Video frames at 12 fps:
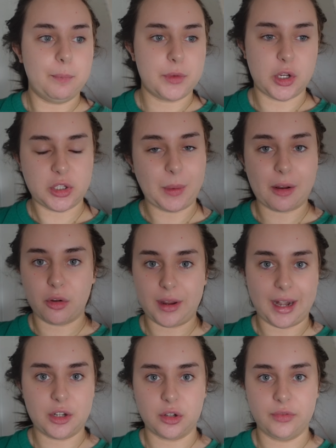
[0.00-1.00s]
Just so I could
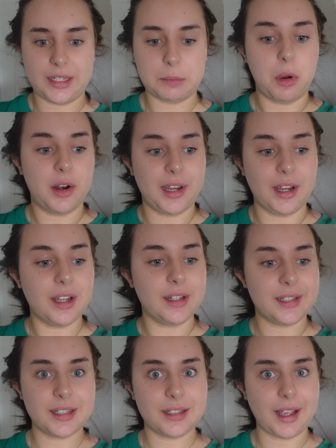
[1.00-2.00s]
get it done this morning
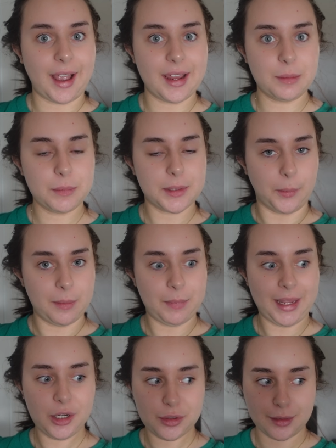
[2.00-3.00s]
because I am so
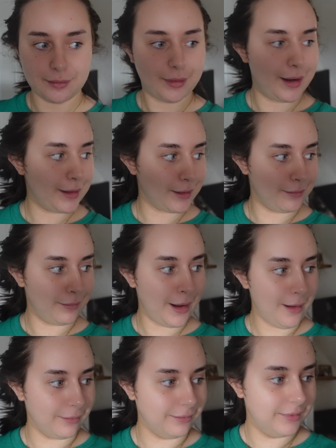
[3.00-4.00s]
impatient. It's
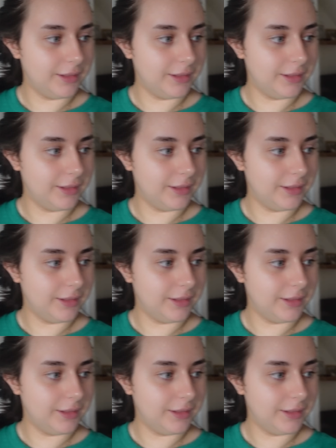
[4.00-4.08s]
unreal.